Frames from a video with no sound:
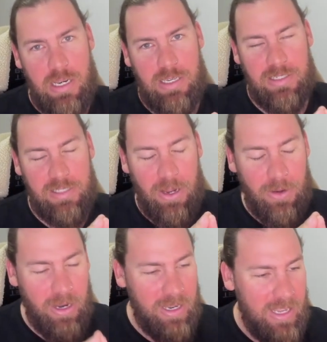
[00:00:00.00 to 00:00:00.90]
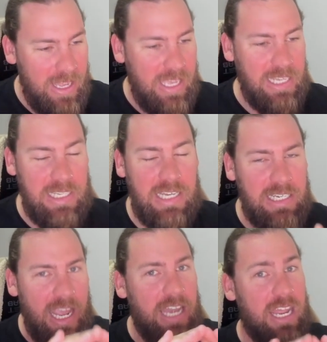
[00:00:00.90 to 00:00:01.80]
So he's
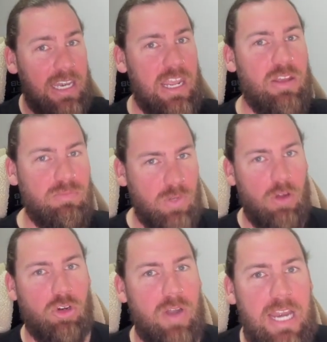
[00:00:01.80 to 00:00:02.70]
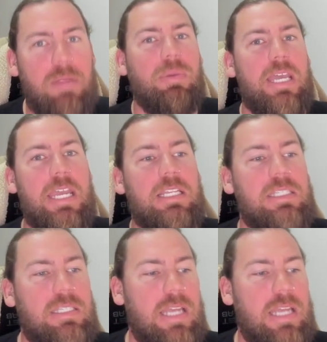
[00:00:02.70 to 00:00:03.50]
hinting at that they've got grander plans,